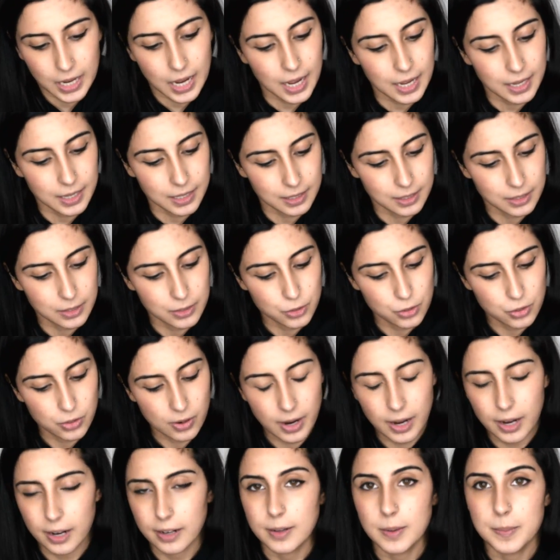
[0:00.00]
I
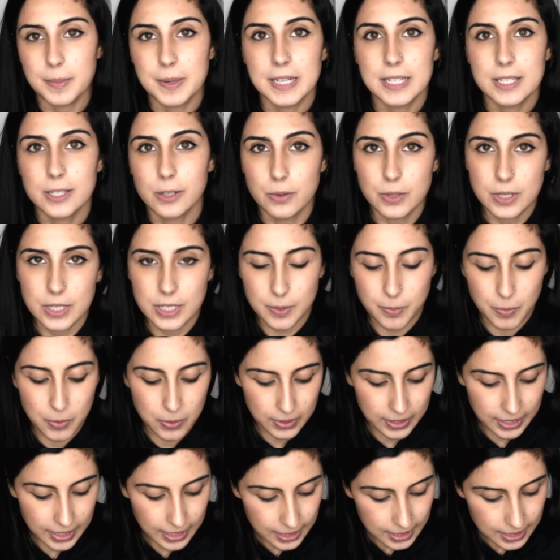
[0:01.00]
try not to be so
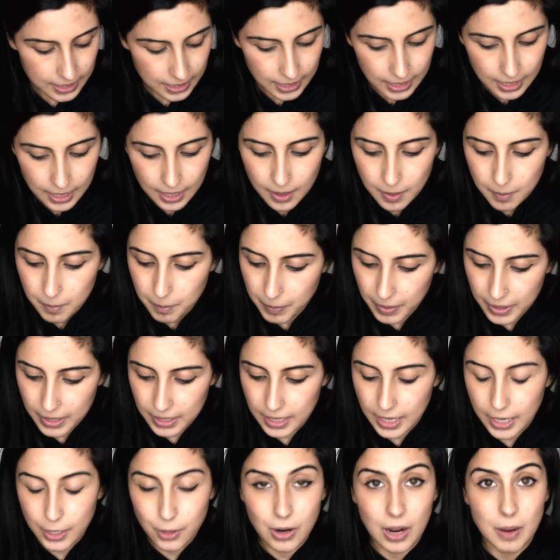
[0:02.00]
disappointed.
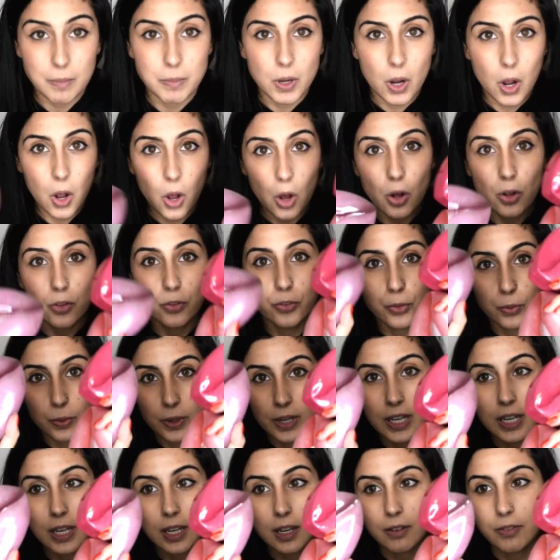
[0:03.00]
But I grabbed all
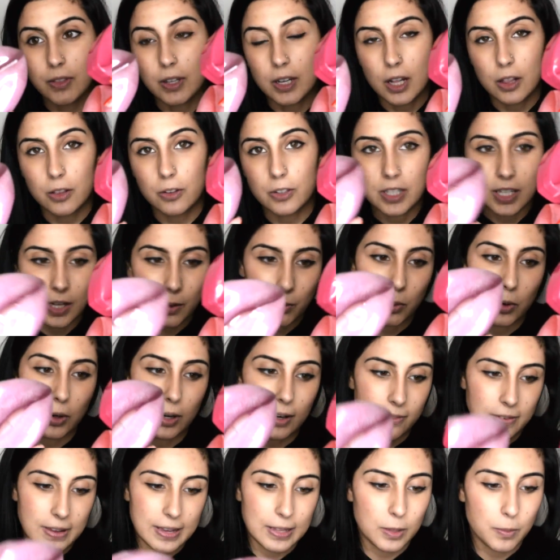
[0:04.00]
3 of the colors that were
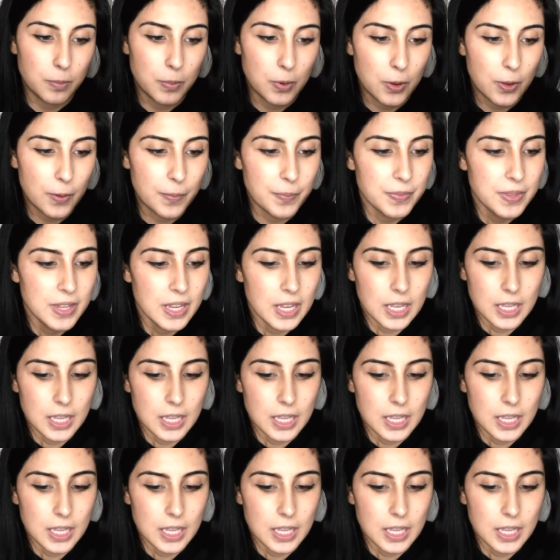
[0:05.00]
available.